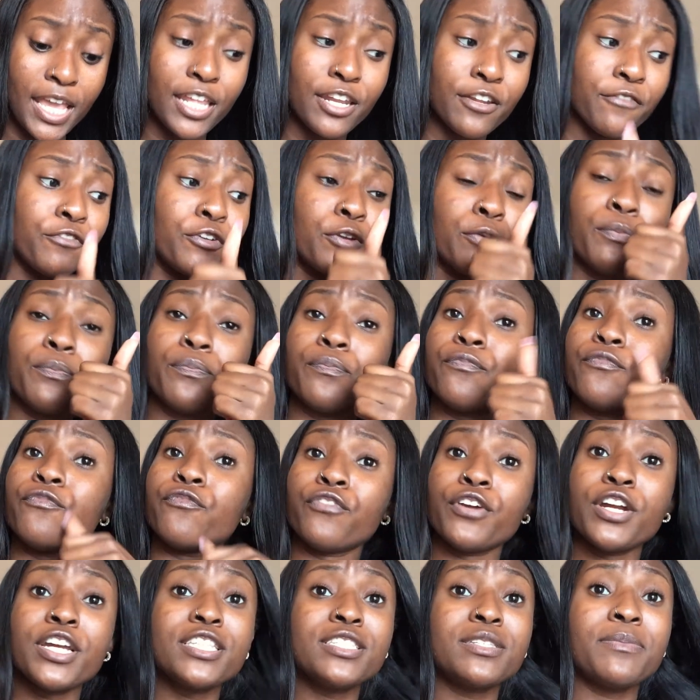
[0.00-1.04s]
And if your
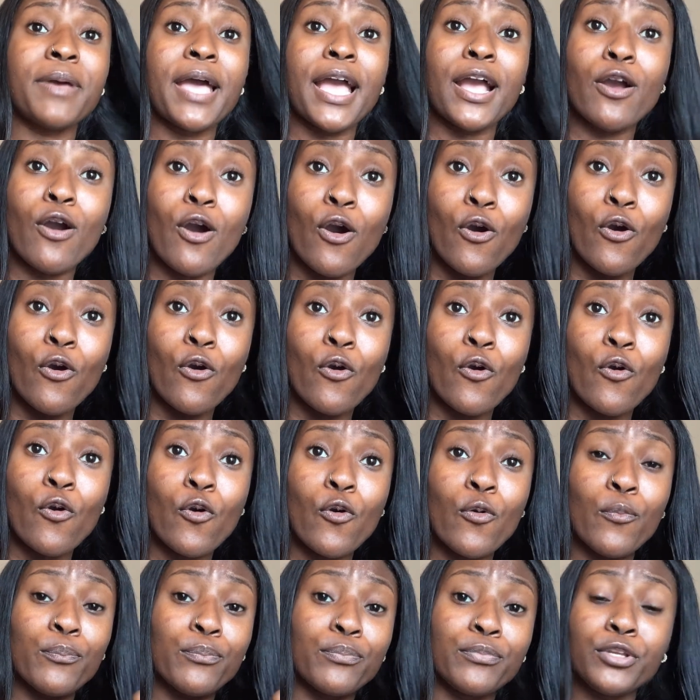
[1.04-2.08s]
friends back
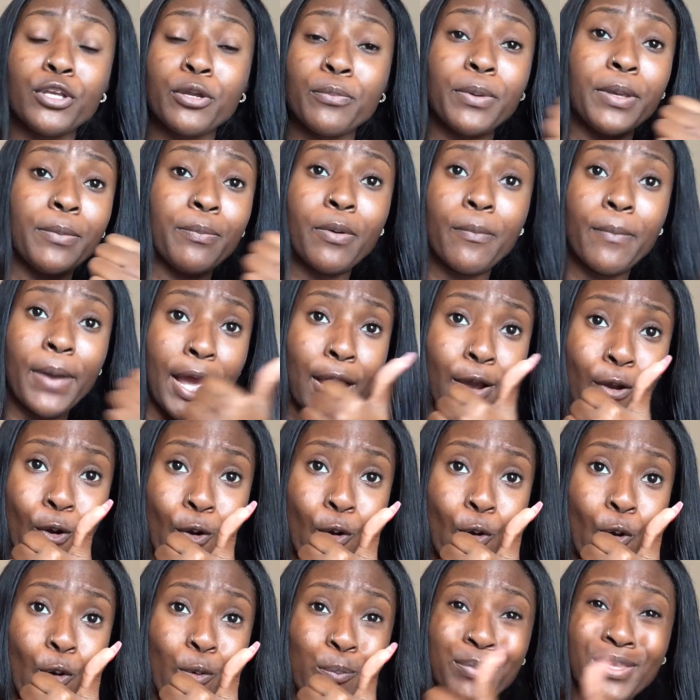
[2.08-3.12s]
home, your people back
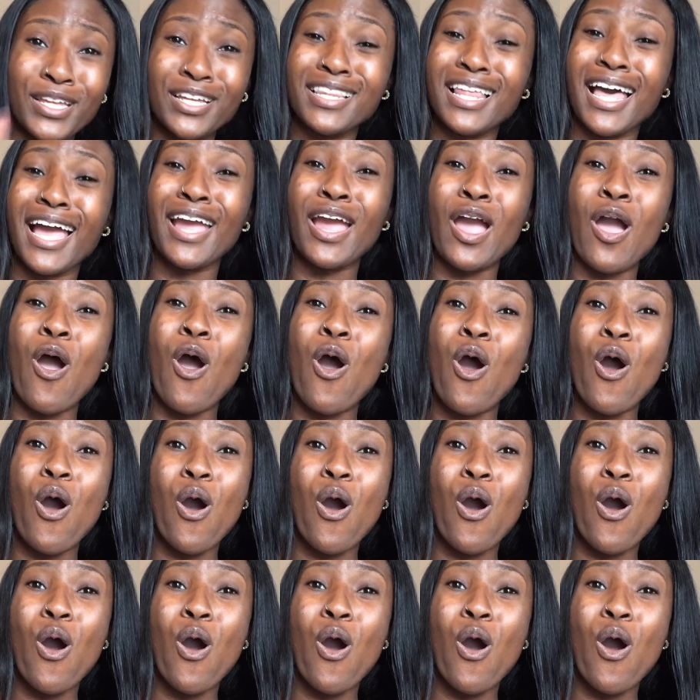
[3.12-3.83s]
home, they're like,